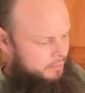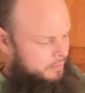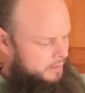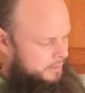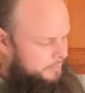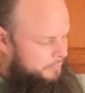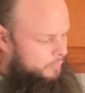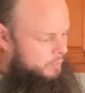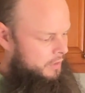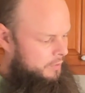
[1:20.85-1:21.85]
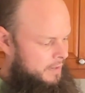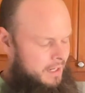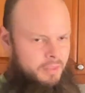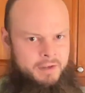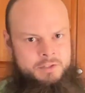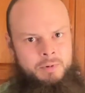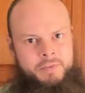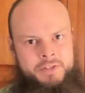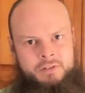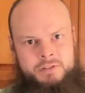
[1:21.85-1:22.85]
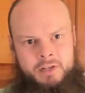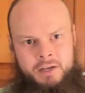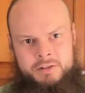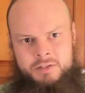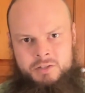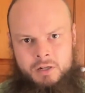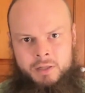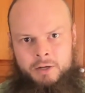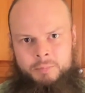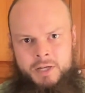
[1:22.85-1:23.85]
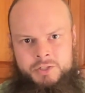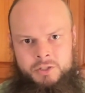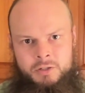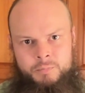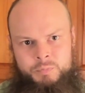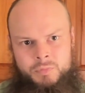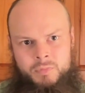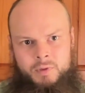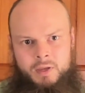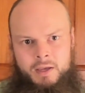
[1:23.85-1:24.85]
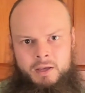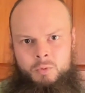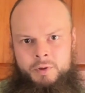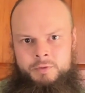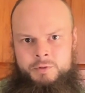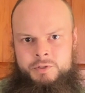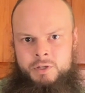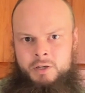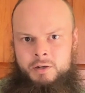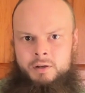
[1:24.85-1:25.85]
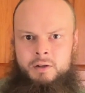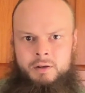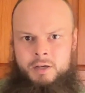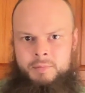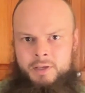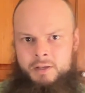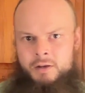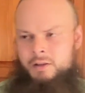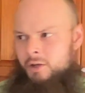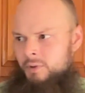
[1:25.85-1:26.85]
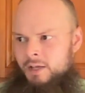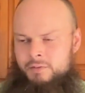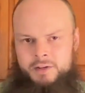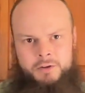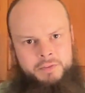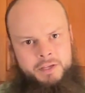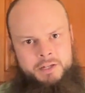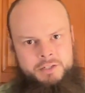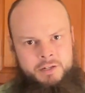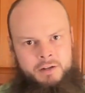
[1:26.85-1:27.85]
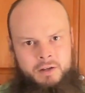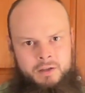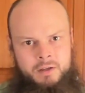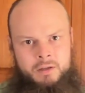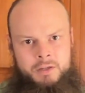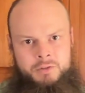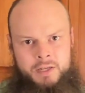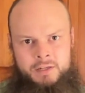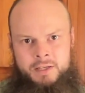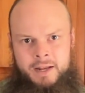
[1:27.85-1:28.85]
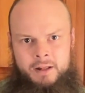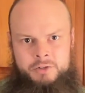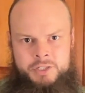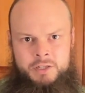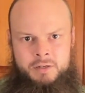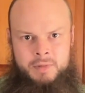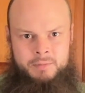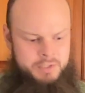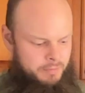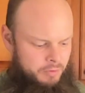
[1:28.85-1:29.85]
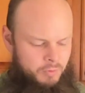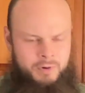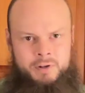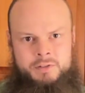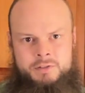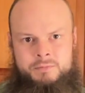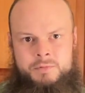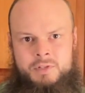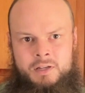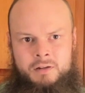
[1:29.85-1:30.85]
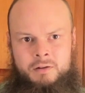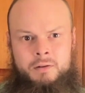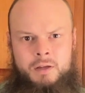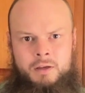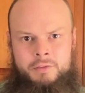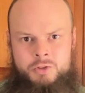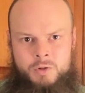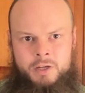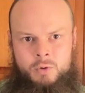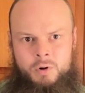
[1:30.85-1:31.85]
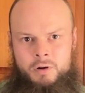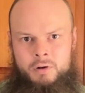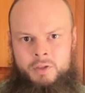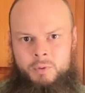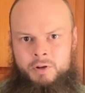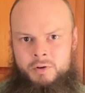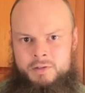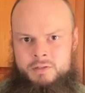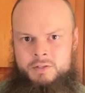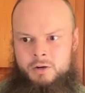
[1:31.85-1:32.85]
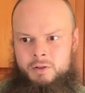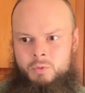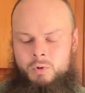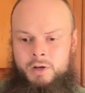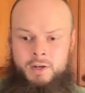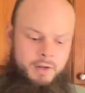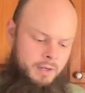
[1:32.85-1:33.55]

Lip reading: One of the bad things about this design is it's a clear pitcher, and when there's sun coming in, like we have here in the kitchen, you tend to get algae and maybe some other organisms in the drinking water that we don't necessarily want.